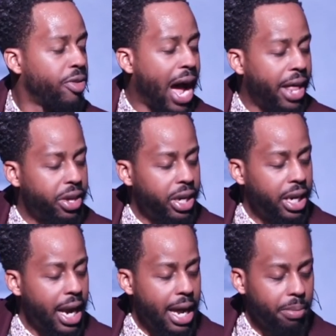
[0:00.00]
Father, in
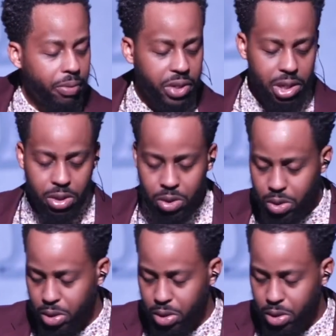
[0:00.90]
the name of Jesus.